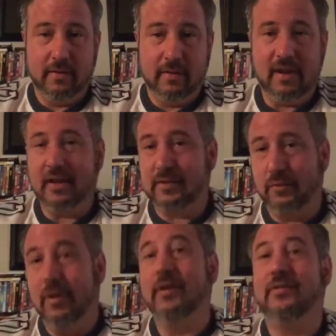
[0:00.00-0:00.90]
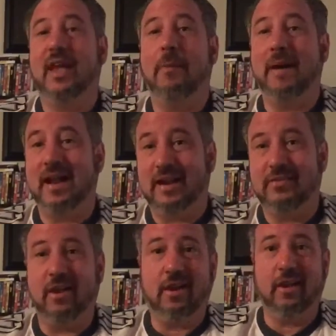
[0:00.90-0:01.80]
And you guys can really see how bad I
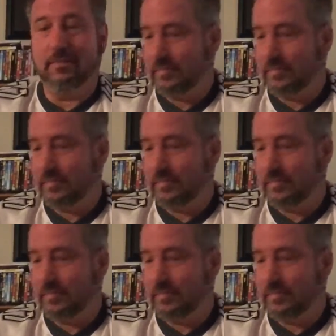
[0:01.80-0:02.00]
suck.